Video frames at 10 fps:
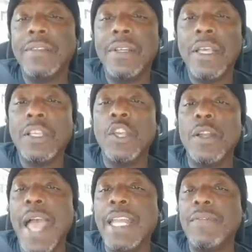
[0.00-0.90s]
You're
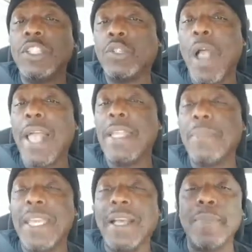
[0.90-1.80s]
not even trying to
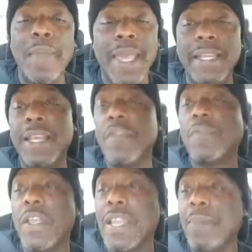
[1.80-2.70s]
be competitive if
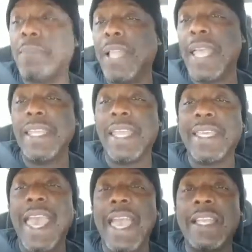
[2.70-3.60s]
you're not playing the
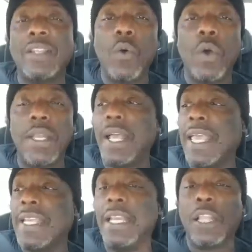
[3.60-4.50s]
cat during the
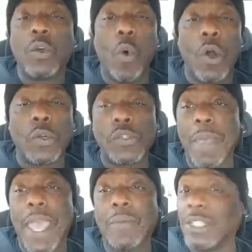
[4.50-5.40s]
end of the quarters,
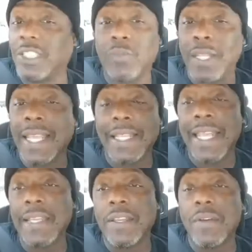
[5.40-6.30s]
man, which is what they
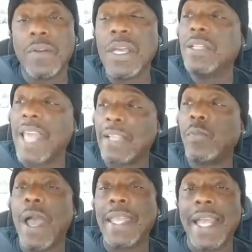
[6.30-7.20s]
didn't do. That's
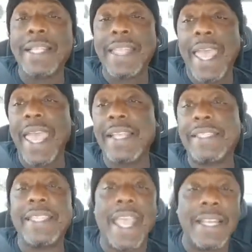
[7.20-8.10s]
why they got their
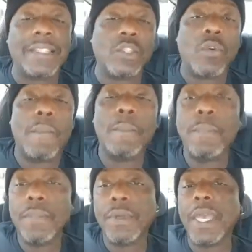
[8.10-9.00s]
asses handed to them,
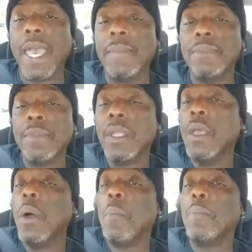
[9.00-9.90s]
okay?
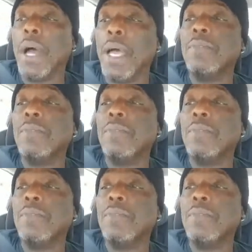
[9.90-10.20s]
But,